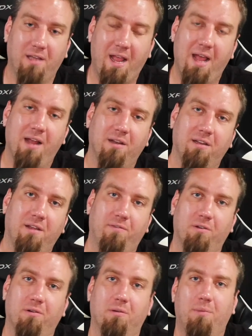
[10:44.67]
And if
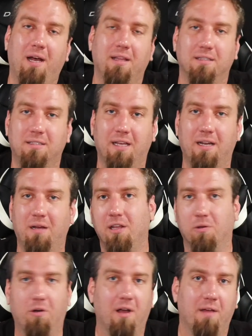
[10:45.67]
you were to buy this setup,
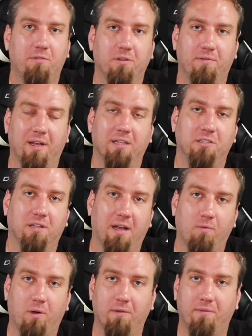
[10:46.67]
you won't have two fans, you'll
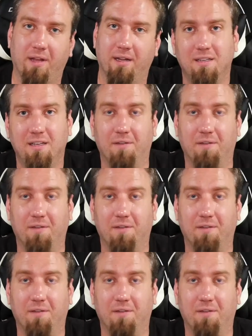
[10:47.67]
have one fan.